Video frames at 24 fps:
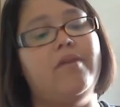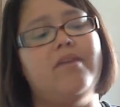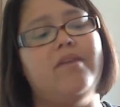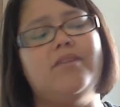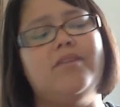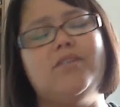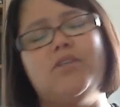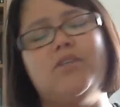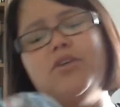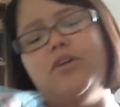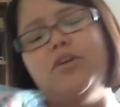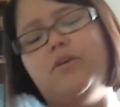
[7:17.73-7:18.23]
It
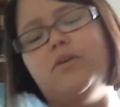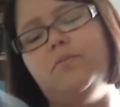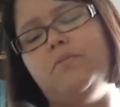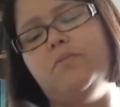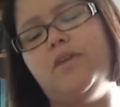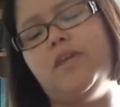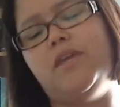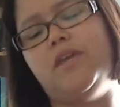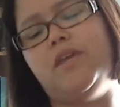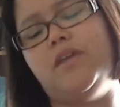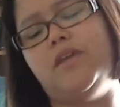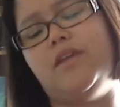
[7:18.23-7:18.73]
took
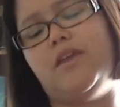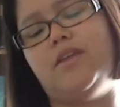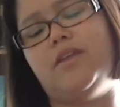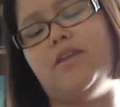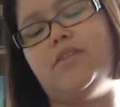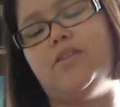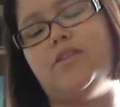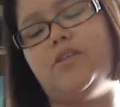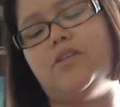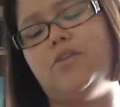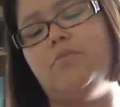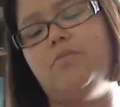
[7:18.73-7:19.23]
me
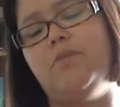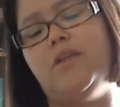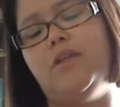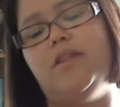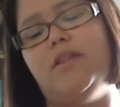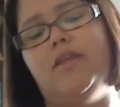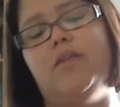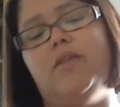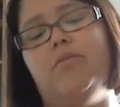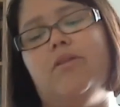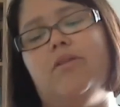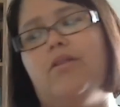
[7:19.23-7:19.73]
a
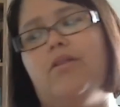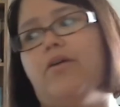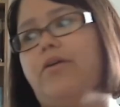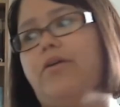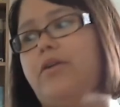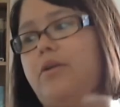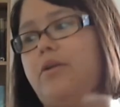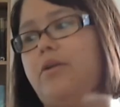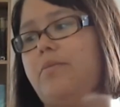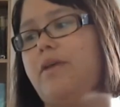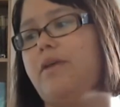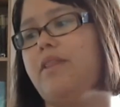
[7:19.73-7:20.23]
little bit
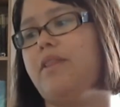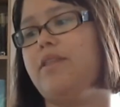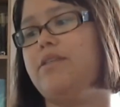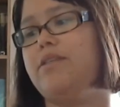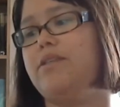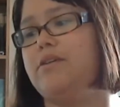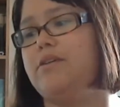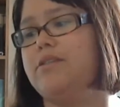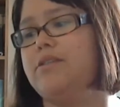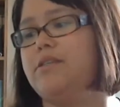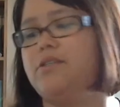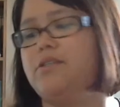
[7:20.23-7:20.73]
longer to make these
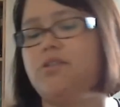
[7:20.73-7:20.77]
socks.